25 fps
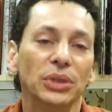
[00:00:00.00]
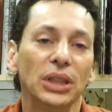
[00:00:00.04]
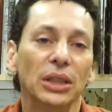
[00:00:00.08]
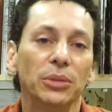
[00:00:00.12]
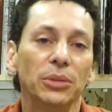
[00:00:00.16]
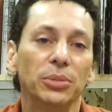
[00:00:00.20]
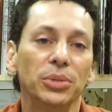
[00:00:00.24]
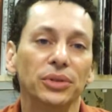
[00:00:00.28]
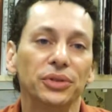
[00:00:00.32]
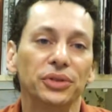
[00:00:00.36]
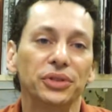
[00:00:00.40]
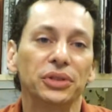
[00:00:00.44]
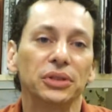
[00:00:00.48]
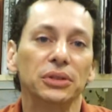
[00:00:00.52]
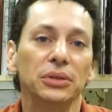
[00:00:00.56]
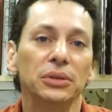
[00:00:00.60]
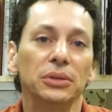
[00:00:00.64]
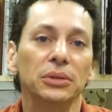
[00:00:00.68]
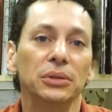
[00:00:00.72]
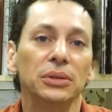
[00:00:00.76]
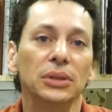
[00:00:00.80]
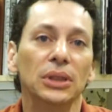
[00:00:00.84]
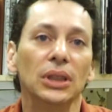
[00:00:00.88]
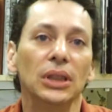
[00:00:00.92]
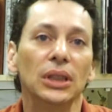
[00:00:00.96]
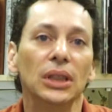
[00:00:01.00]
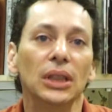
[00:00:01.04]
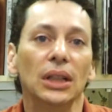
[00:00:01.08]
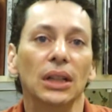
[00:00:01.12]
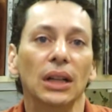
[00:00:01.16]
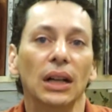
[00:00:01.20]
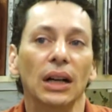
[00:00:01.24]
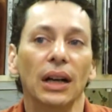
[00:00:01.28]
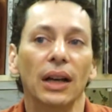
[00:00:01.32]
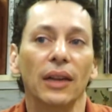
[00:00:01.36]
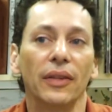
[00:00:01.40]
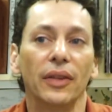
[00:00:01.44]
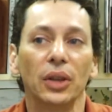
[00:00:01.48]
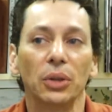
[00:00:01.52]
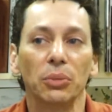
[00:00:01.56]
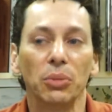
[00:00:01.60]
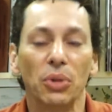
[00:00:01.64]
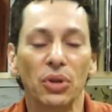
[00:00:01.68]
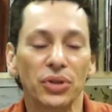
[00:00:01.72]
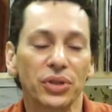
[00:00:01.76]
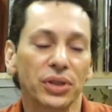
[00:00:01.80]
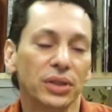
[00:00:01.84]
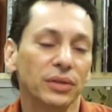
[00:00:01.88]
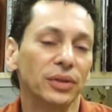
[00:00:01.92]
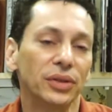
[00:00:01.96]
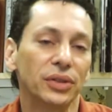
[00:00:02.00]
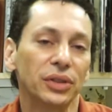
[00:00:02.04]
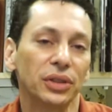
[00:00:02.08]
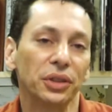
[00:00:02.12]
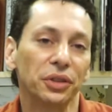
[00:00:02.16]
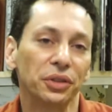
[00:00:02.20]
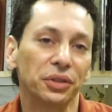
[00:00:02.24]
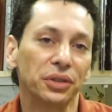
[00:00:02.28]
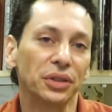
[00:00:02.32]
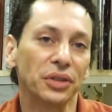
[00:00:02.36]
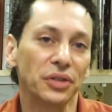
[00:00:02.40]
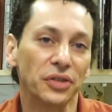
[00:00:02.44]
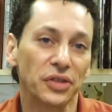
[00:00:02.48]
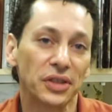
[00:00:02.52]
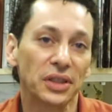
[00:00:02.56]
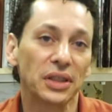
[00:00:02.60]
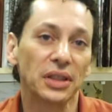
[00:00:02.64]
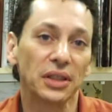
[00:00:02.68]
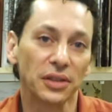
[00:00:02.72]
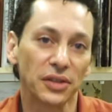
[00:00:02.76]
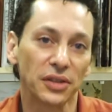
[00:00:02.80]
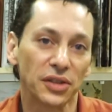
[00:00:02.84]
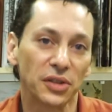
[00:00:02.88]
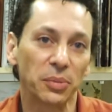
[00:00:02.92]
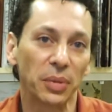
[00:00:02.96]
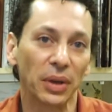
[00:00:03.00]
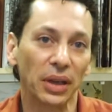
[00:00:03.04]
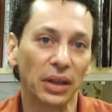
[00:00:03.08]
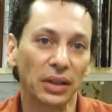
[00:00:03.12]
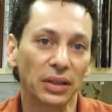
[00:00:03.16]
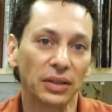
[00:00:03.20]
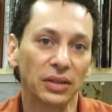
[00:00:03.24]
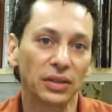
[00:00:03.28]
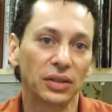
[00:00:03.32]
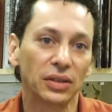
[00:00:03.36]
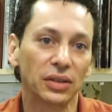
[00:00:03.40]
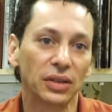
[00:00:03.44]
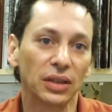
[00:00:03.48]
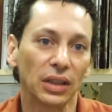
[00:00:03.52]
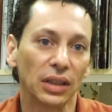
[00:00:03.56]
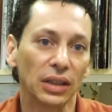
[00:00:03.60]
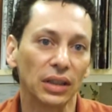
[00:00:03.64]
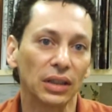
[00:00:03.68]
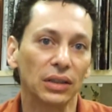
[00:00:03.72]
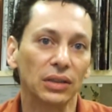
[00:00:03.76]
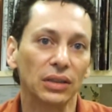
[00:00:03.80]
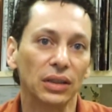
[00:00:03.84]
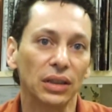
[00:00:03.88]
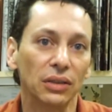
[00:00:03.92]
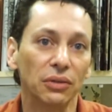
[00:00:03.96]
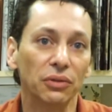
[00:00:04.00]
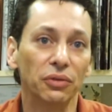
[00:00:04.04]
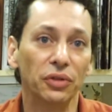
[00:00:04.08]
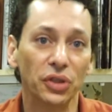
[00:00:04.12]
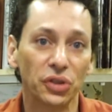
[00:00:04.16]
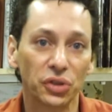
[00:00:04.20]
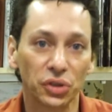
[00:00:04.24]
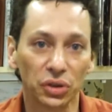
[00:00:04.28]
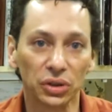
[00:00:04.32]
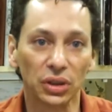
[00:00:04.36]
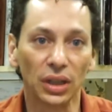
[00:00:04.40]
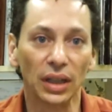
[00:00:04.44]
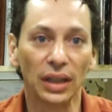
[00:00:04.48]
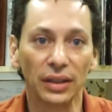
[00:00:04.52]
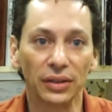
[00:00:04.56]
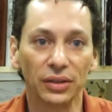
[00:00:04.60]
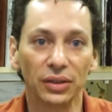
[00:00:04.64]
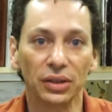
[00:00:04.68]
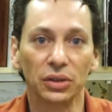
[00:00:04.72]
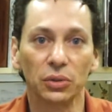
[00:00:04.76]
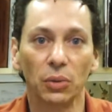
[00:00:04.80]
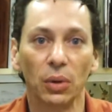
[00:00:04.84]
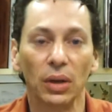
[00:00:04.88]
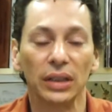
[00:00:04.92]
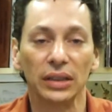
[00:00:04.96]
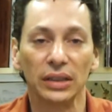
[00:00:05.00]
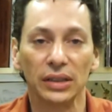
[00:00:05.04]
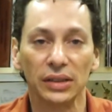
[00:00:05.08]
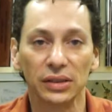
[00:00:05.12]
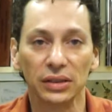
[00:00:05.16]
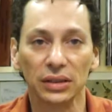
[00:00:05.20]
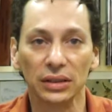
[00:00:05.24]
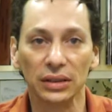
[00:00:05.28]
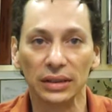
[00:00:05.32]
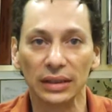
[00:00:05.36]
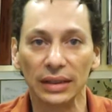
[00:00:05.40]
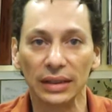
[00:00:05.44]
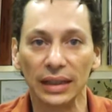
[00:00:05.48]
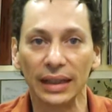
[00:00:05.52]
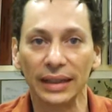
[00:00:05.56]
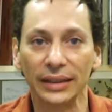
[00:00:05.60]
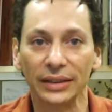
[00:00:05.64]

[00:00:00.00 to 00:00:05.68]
to be able to, I think most of us here can see a space and visualize it quite easily.